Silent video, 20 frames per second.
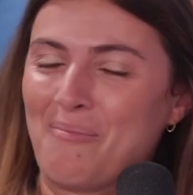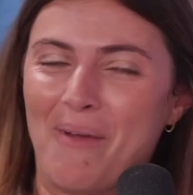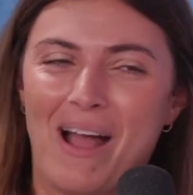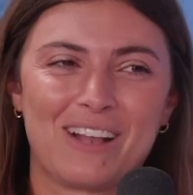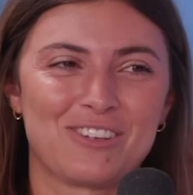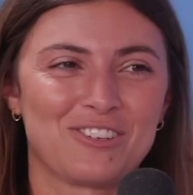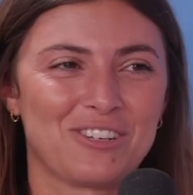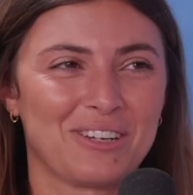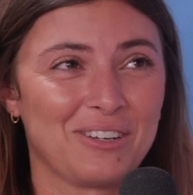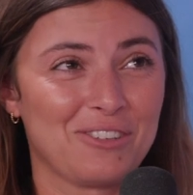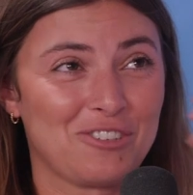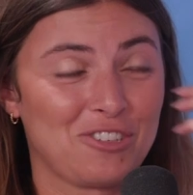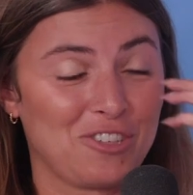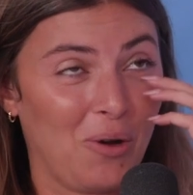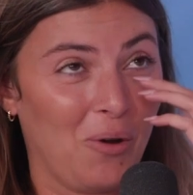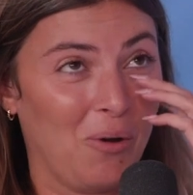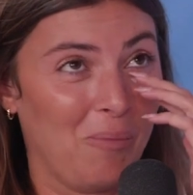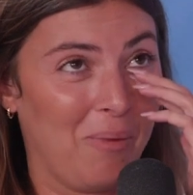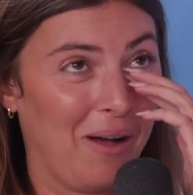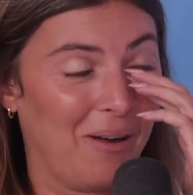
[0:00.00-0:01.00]
imagining a
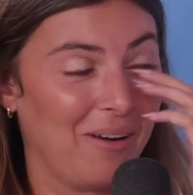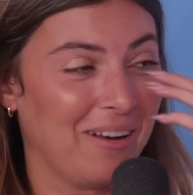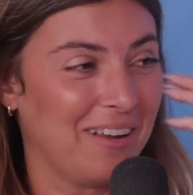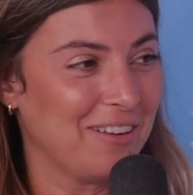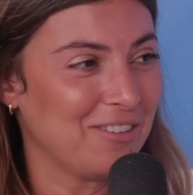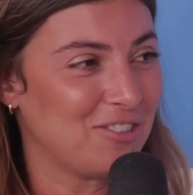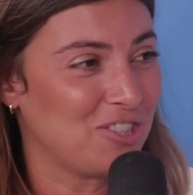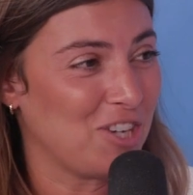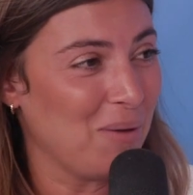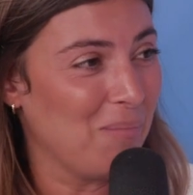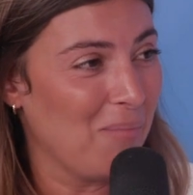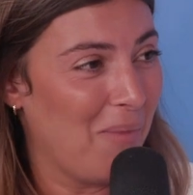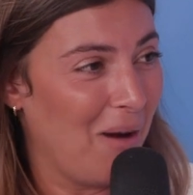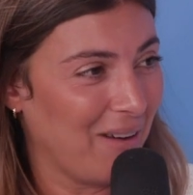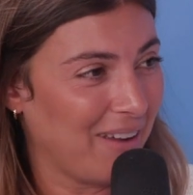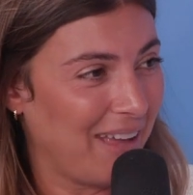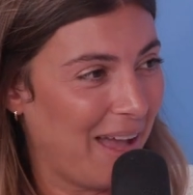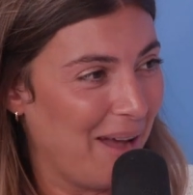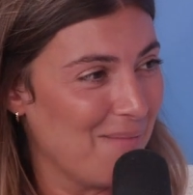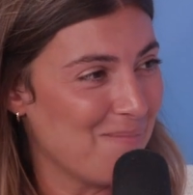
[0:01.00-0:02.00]
show about
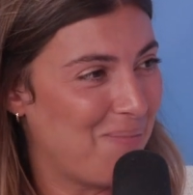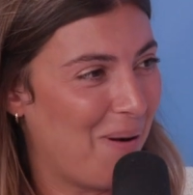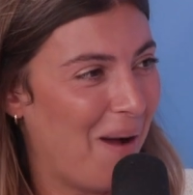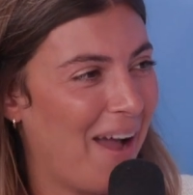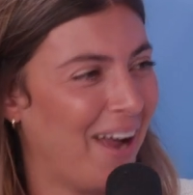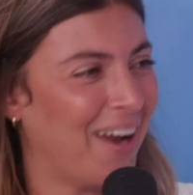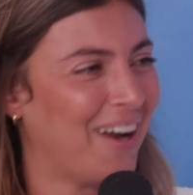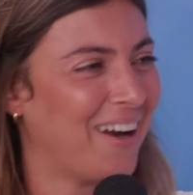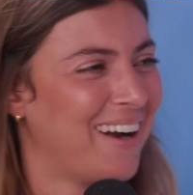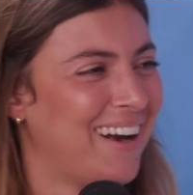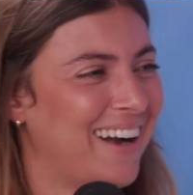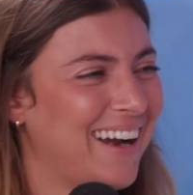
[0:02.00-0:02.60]
Chipmunk Empire.